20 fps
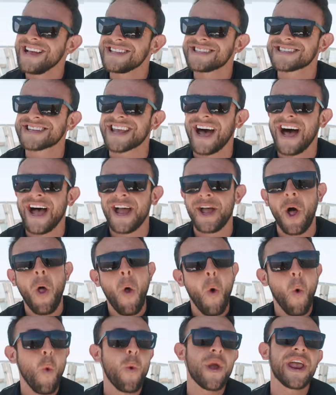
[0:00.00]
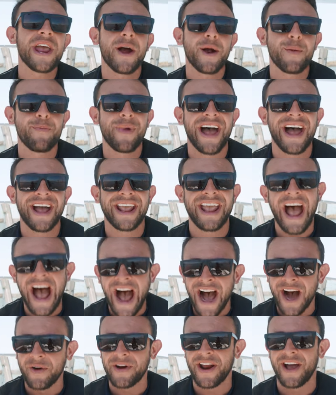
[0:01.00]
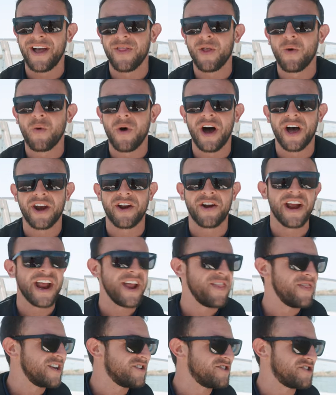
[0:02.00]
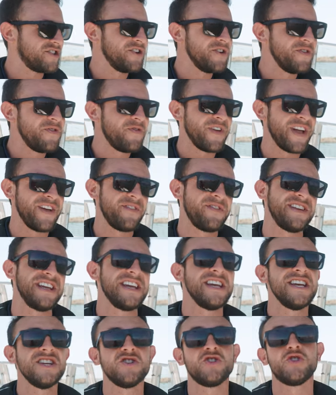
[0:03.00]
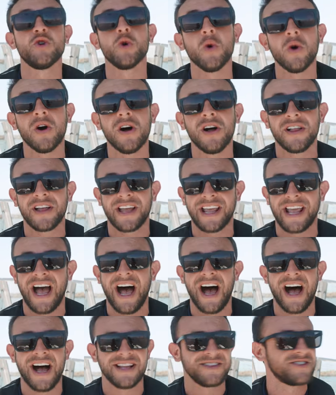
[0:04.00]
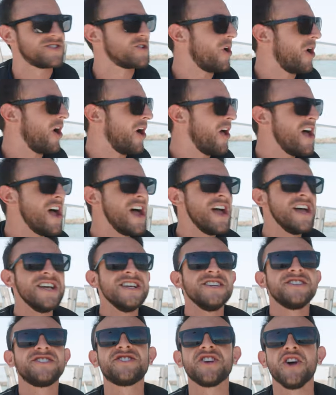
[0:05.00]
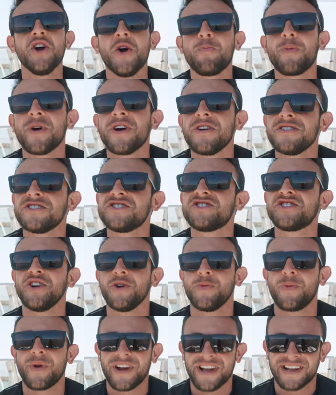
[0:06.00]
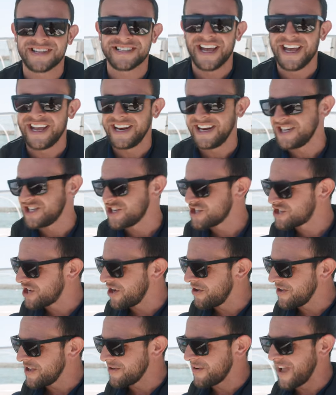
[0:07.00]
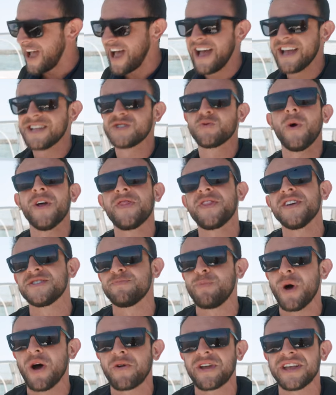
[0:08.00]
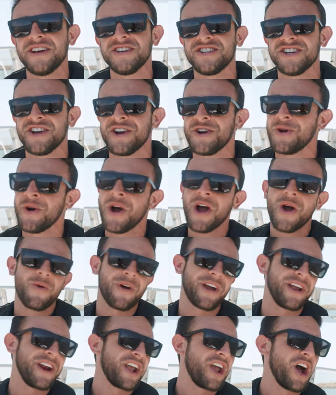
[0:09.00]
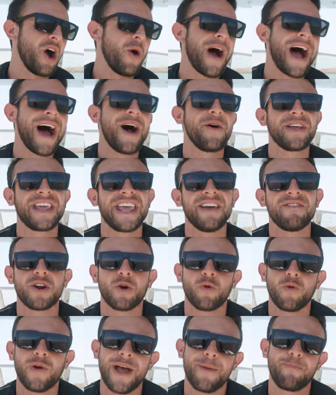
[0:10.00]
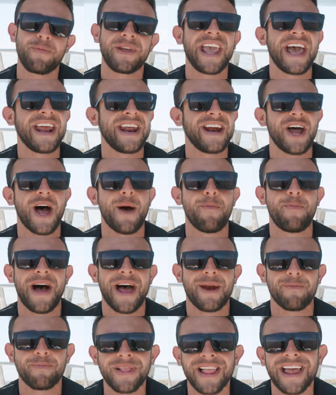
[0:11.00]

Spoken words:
it's Kyle. We are back out on the water in the 250 dual console. Super, super excited to show you guys what this boat can do. We're gonna go out, give it a rip, get it up on